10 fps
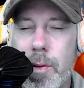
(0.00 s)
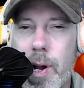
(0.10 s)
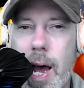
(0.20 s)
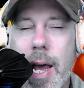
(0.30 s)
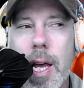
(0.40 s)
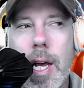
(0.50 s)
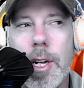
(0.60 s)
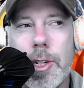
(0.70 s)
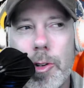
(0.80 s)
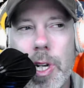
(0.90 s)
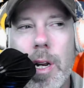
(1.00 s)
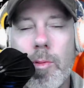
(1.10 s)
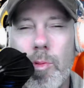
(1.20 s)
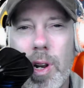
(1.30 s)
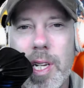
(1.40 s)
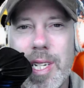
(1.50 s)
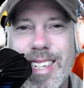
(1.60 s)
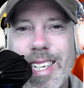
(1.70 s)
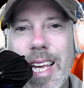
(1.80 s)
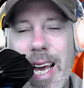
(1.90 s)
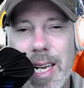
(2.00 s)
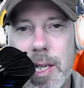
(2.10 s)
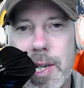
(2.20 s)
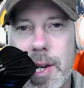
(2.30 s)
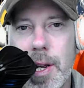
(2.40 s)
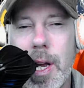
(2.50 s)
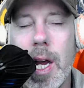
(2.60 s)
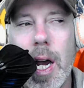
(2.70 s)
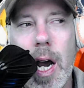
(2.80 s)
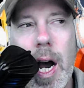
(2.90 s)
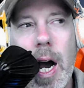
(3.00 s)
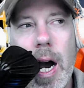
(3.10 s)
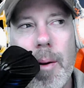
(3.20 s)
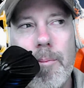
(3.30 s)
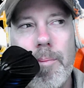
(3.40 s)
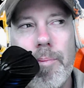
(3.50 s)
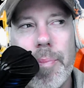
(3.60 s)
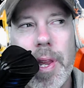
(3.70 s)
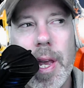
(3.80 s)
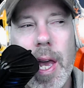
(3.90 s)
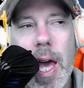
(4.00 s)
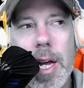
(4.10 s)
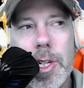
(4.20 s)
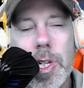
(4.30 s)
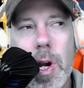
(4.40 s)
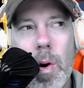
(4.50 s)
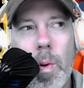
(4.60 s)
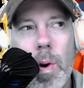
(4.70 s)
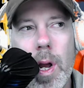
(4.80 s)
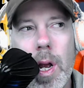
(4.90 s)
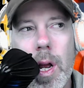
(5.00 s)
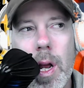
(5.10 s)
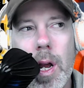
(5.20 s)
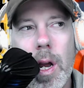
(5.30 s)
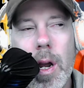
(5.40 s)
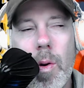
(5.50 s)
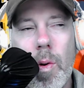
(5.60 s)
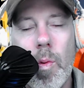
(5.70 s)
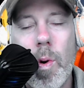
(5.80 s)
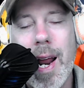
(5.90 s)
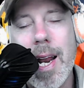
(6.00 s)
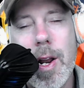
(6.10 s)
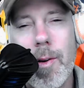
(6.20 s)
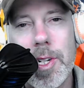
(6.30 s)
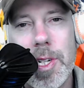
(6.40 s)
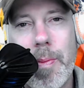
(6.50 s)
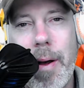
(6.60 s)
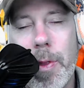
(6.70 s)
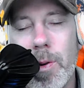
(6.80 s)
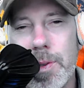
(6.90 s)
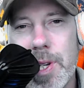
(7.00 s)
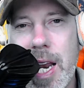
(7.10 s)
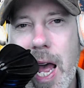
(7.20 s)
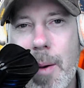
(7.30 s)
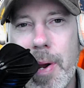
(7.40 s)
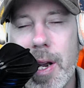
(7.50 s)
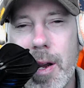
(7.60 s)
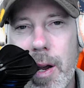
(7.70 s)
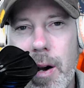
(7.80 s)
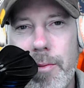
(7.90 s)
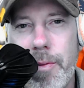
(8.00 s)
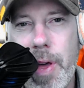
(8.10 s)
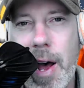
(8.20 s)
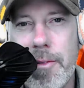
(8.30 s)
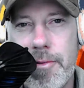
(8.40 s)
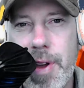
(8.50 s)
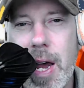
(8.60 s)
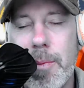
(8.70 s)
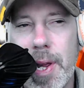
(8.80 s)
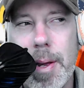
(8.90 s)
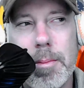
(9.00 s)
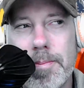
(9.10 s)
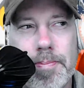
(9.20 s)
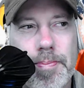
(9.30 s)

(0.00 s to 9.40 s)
Okay? So she didn't really see it. And so what I noticed about the whole dynamic of that family,